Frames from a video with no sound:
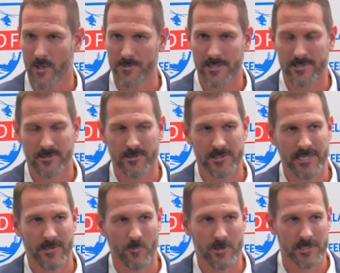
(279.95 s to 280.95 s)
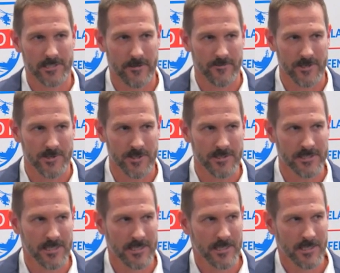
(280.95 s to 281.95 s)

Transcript: helps us understand words and definitions.